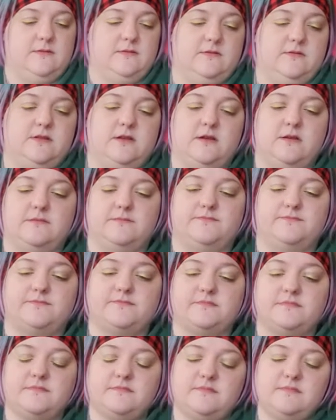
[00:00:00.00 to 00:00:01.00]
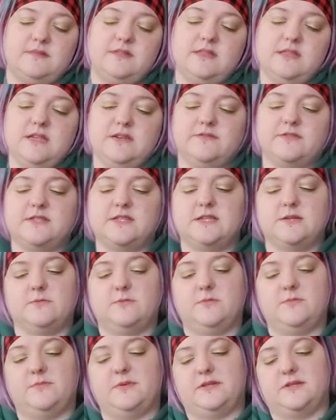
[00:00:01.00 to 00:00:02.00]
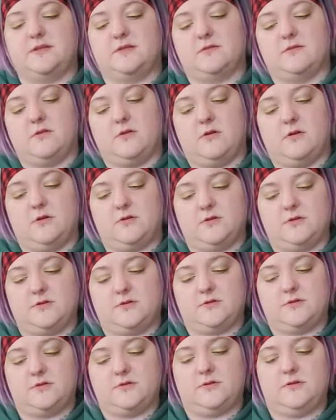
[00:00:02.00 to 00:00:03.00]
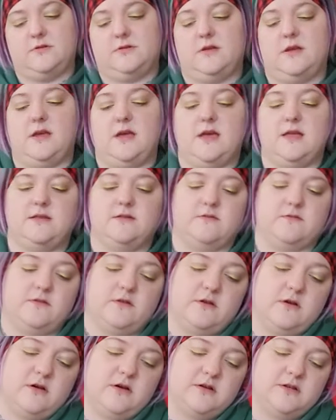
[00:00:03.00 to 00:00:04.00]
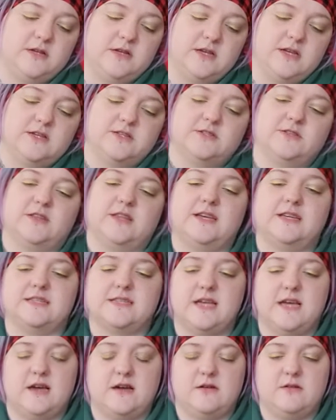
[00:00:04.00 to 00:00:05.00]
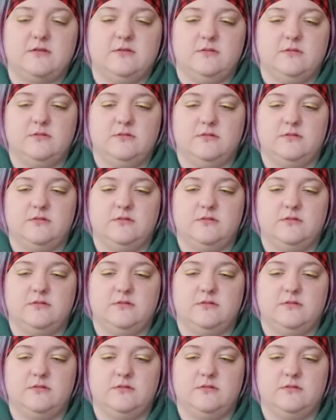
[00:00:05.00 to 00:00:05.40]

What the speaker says: So if I take one piece of cord at end of the cord, so that's how